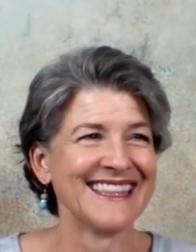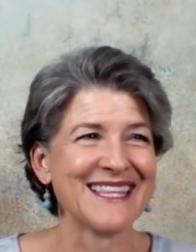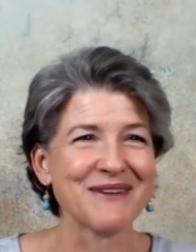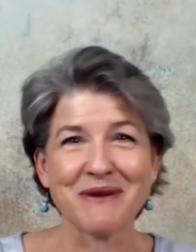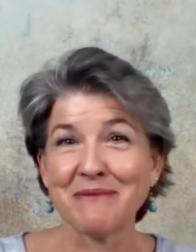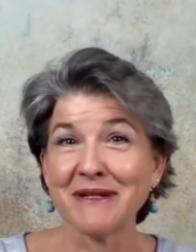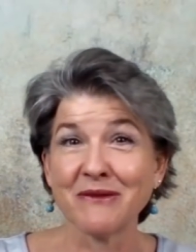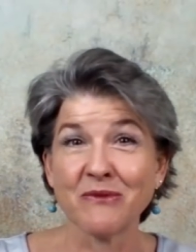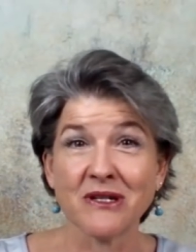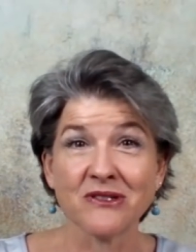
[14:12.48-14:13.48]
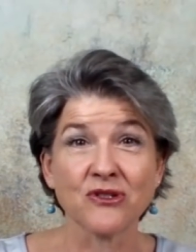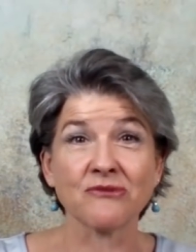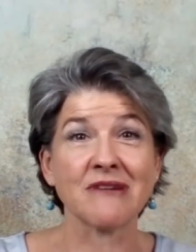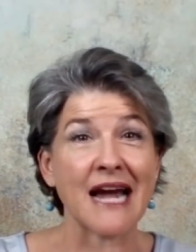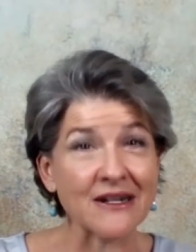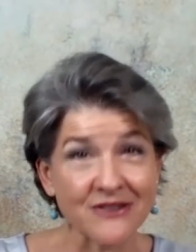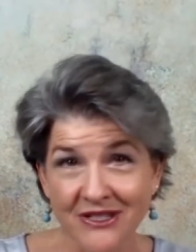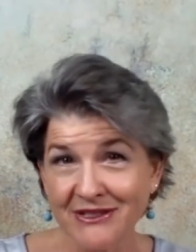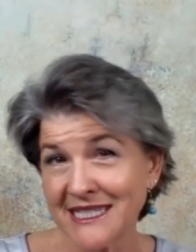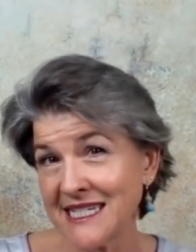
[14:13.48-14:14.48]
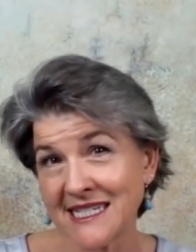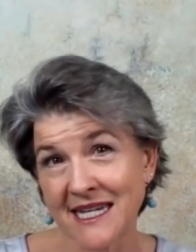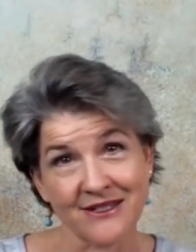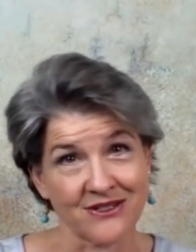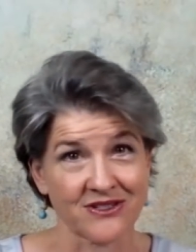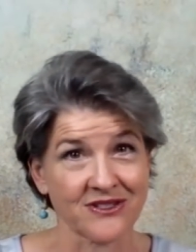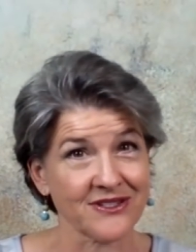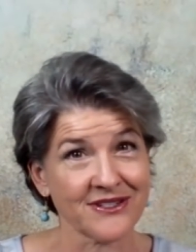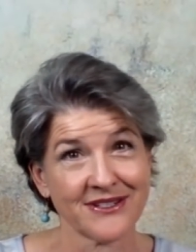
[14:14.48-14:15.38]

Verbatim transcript: that women will drown you in details.